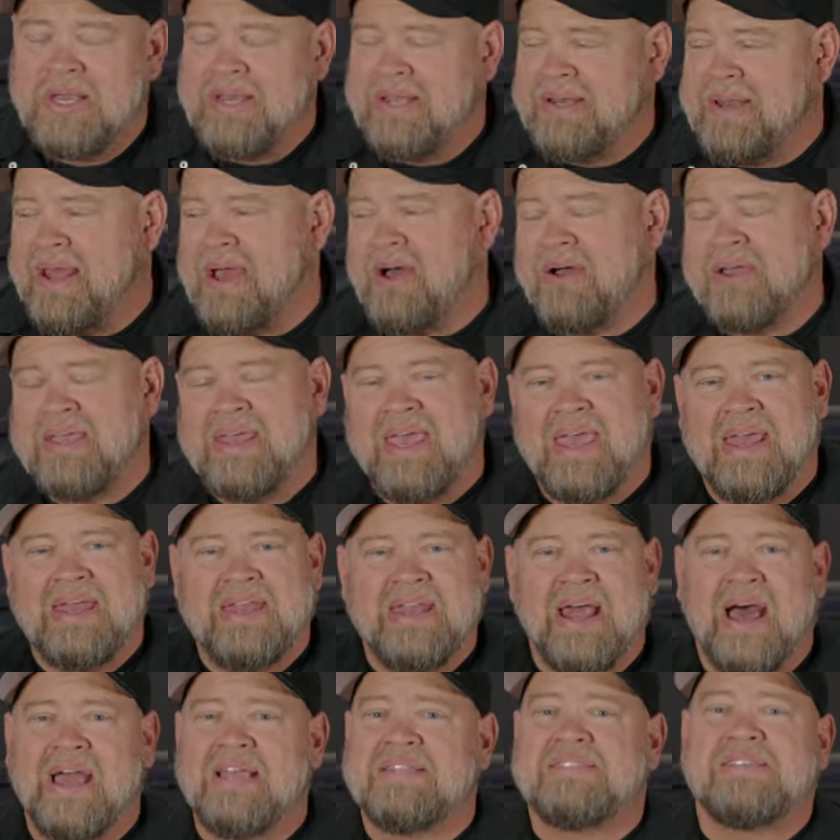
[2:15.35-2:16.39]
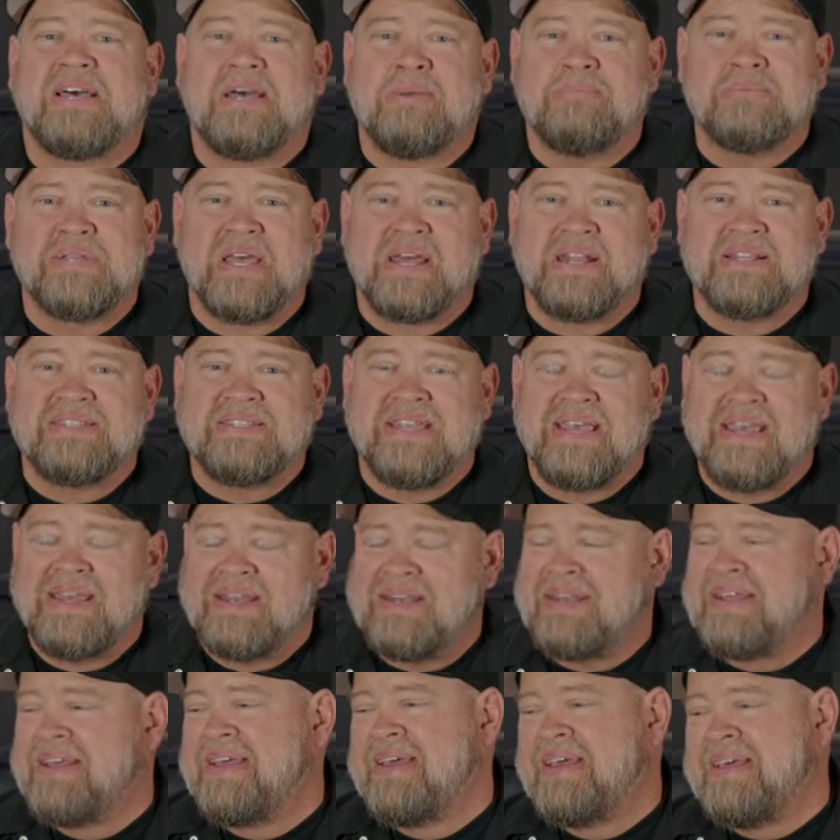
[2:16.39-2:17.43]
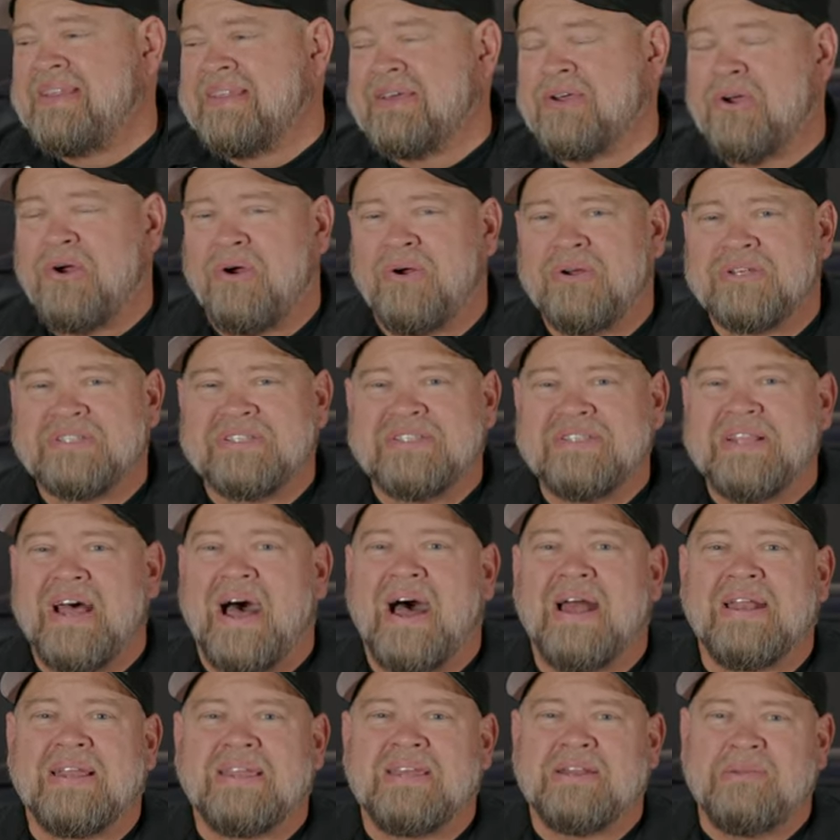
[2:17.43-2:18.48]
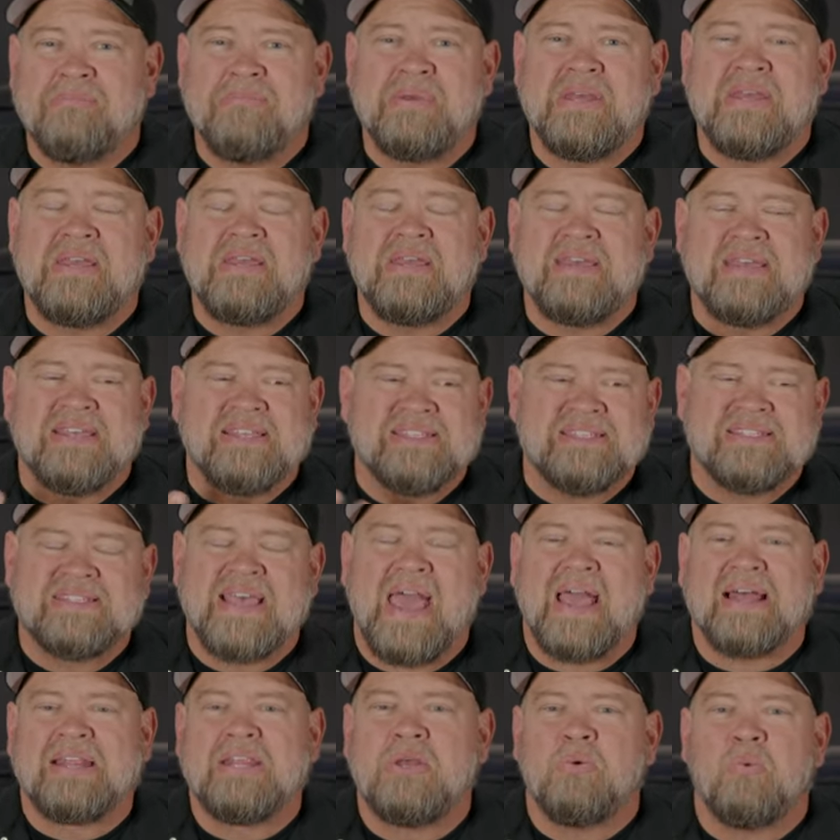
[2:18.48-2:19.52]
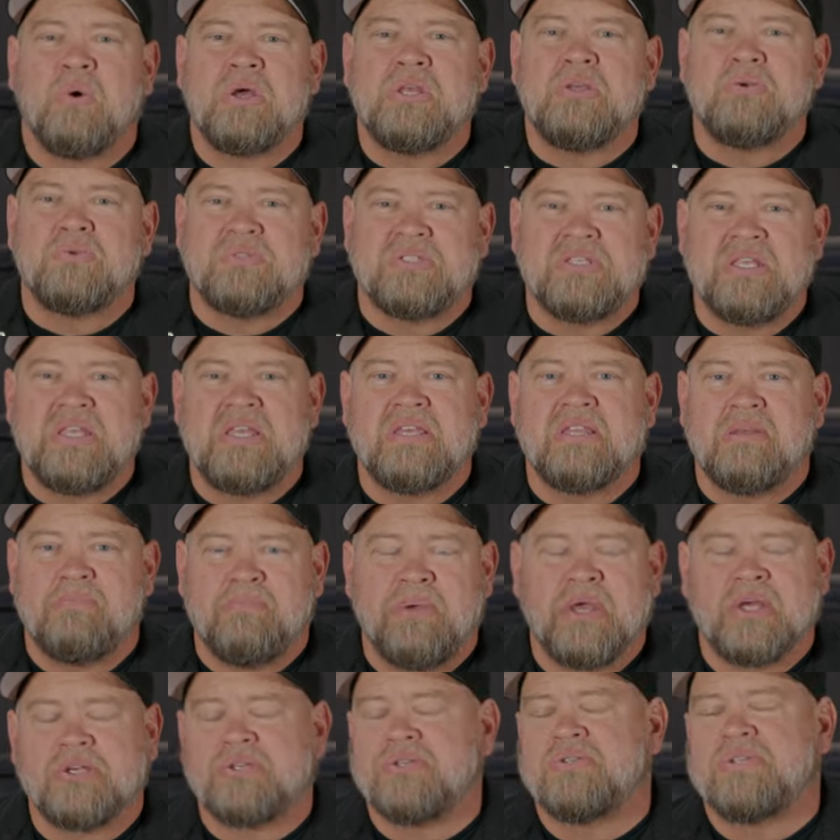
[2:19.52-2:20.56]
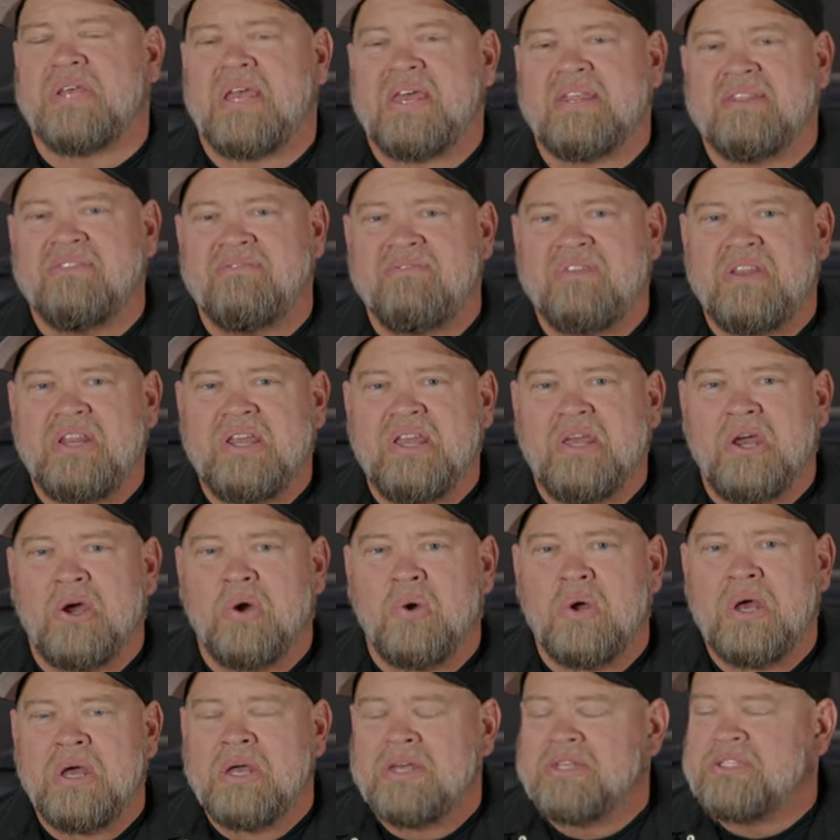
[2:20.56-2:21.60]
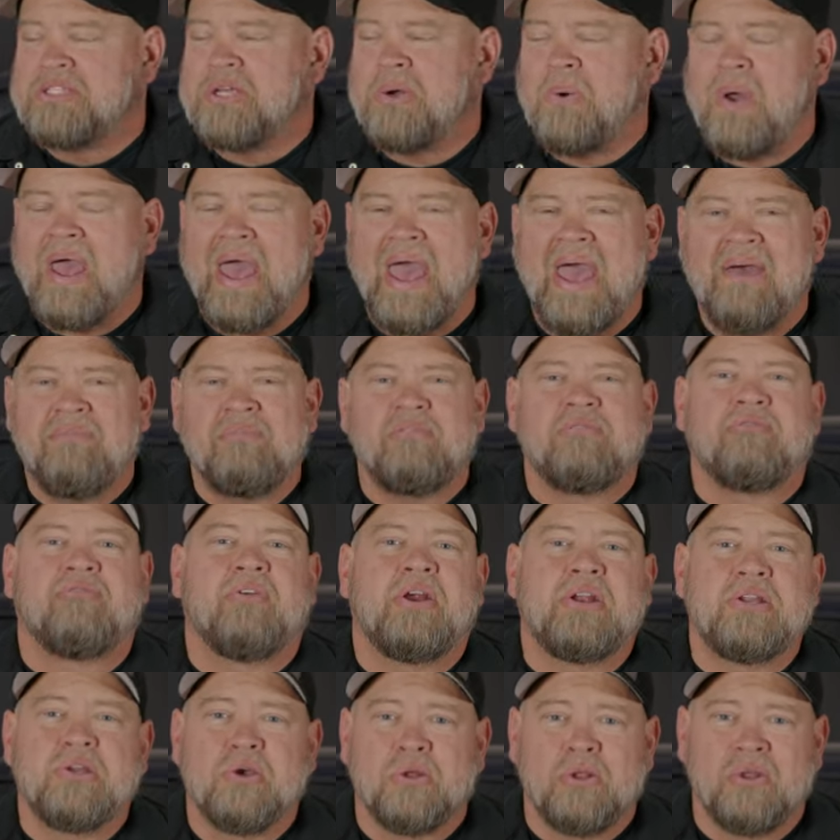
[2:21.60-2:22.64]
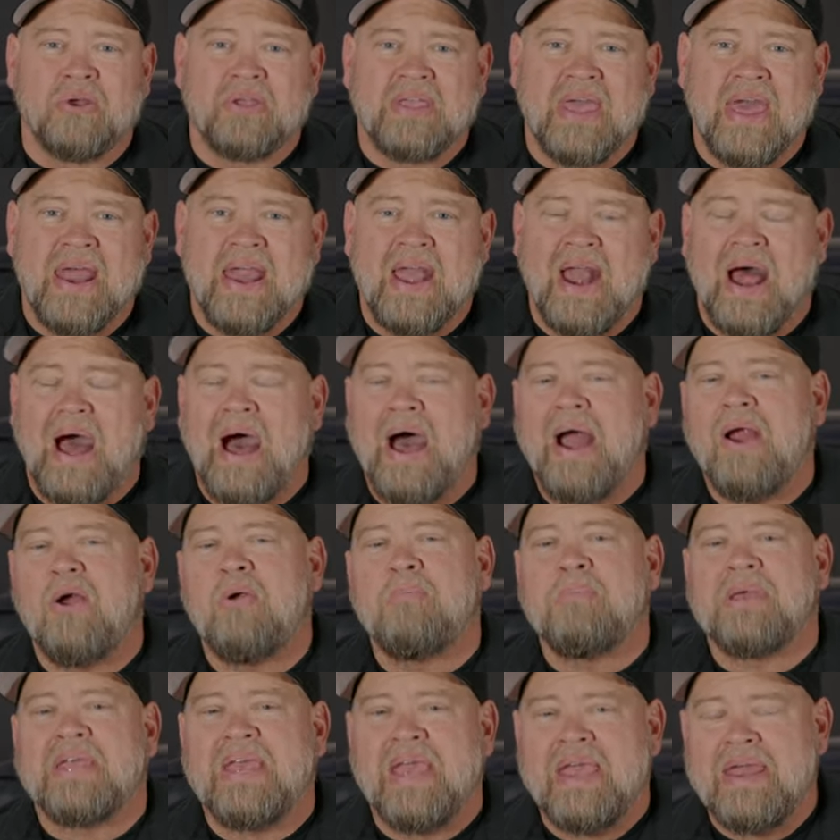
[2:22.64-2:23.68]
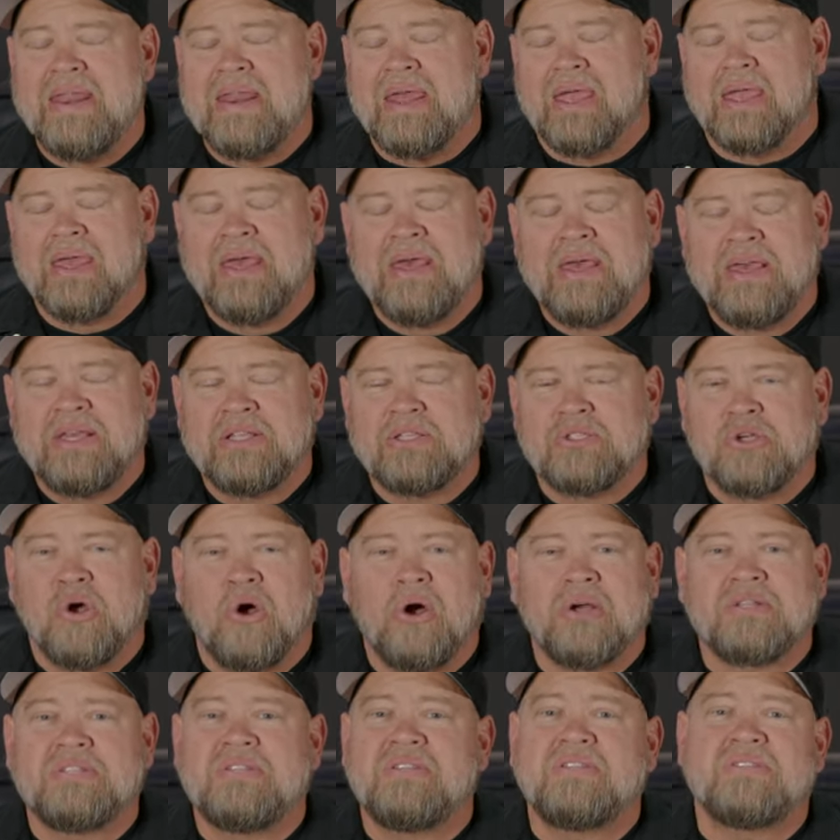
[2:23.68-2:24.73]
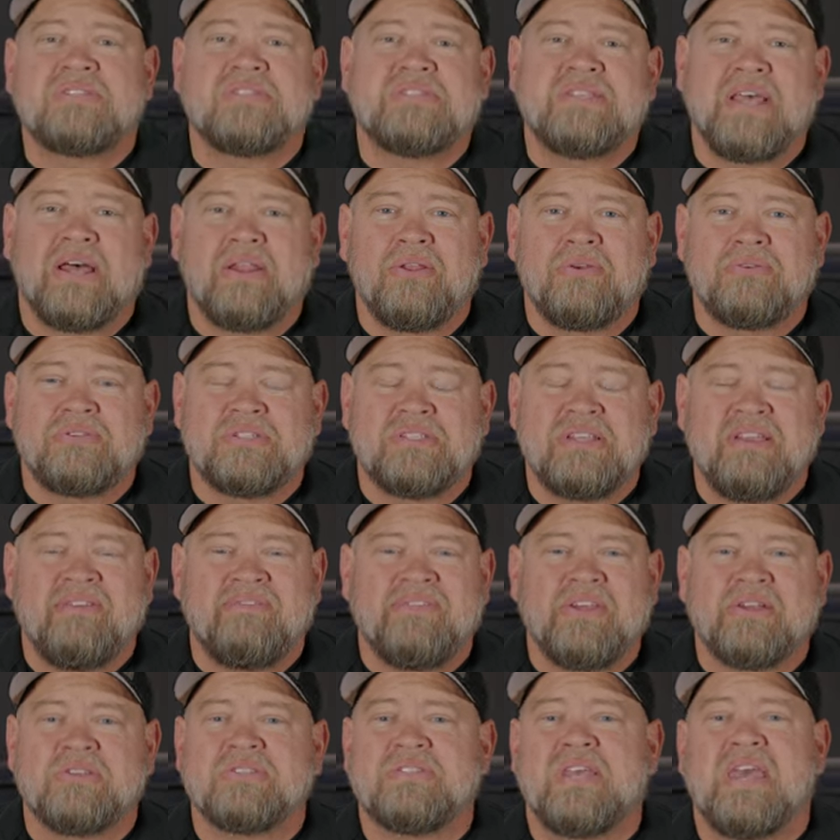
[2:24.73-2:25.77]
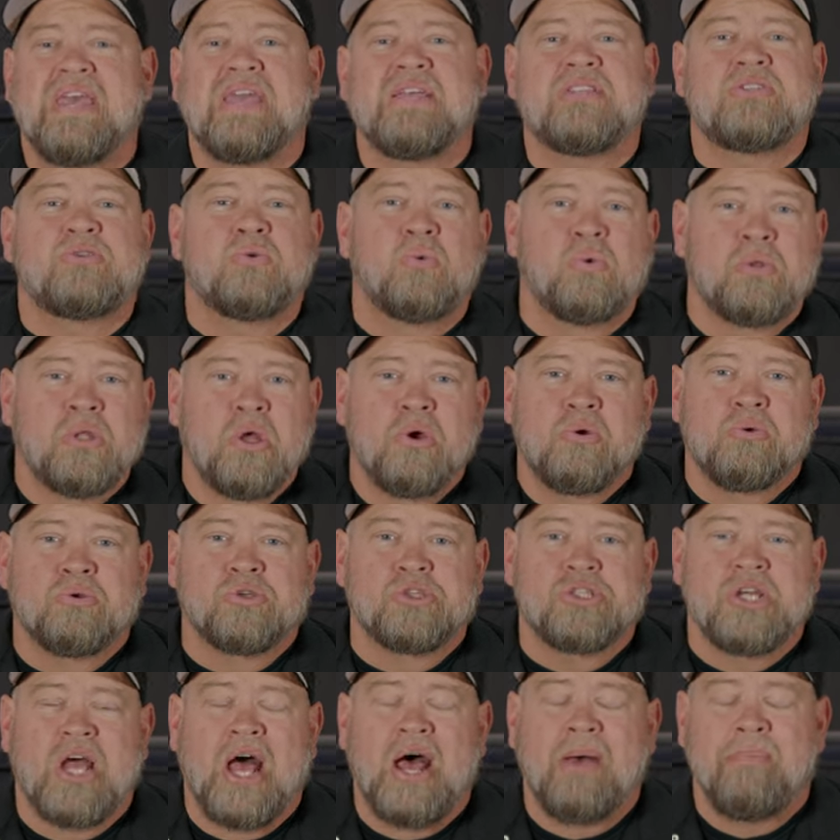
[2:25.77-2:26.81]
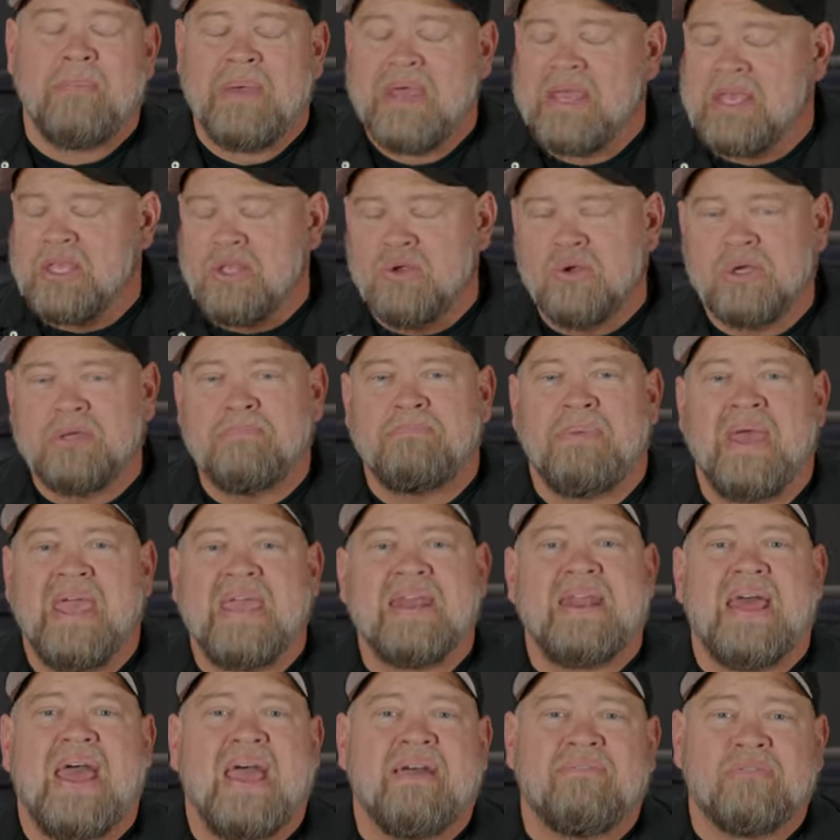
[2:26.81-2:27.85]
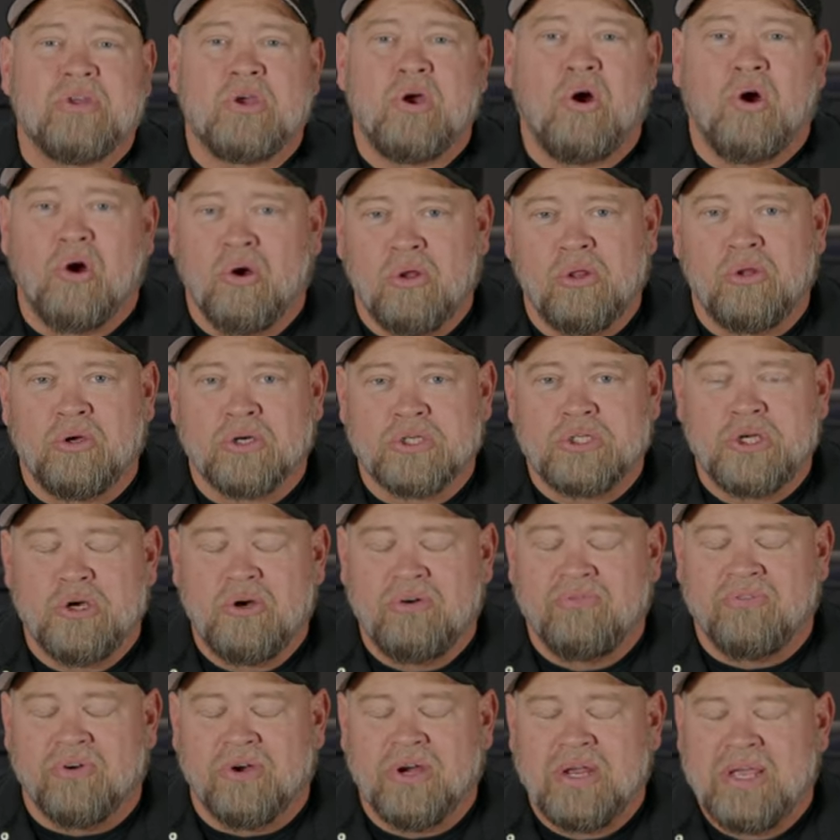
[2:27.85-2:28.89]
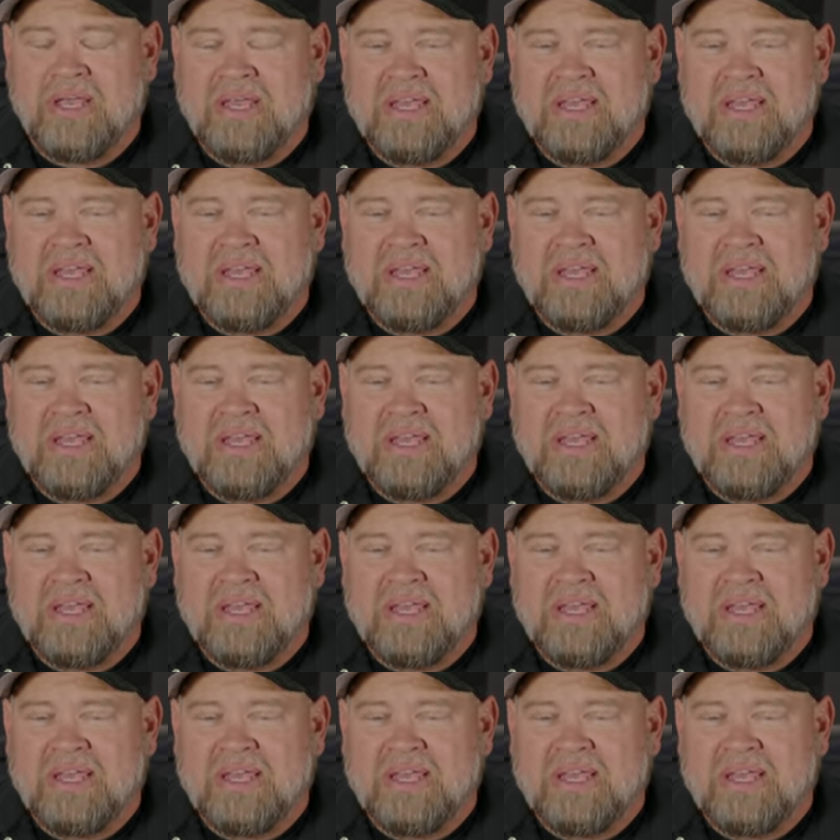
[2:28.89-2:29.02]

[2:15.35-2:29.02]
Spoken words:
Now again, 9 times out of 10, the car is not gonna be exactly what you see in the pictures and the video, so have a friend go look at it, hire a mechanic, talk to the seller, see if they'll take it to a local shop, you can pay to have the car looked over.